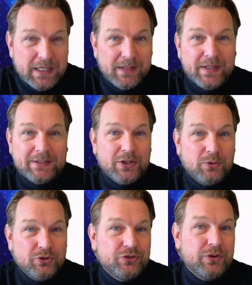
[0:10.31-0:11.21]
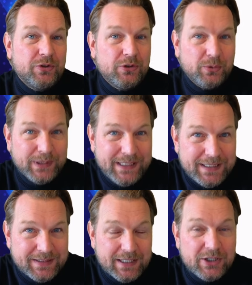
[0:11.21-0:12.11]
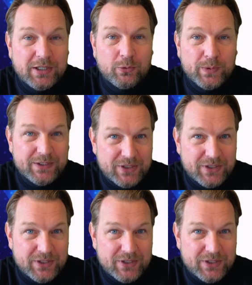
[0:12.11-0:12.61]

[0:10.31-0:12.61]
that's going to show you leads that you can reach